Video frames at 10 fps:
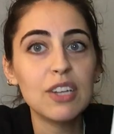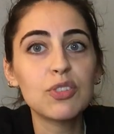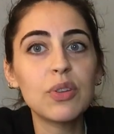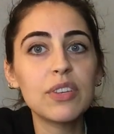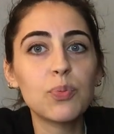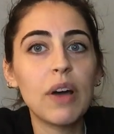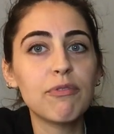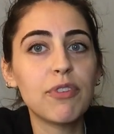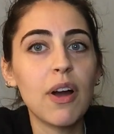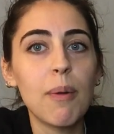So this
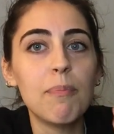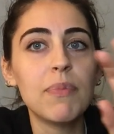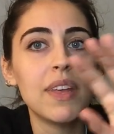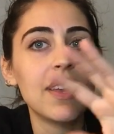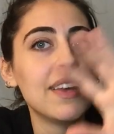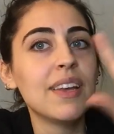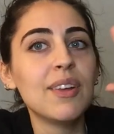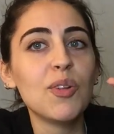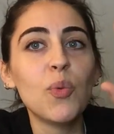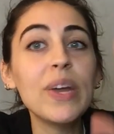went from
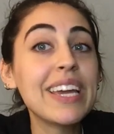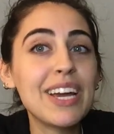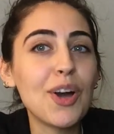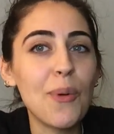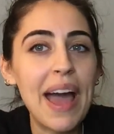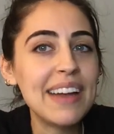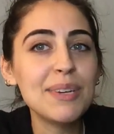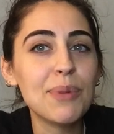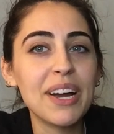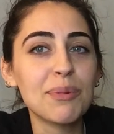we can go
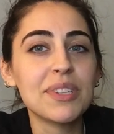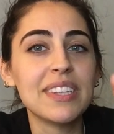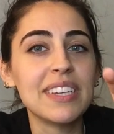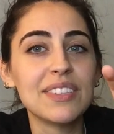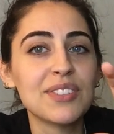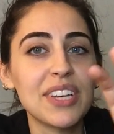anywhere with this.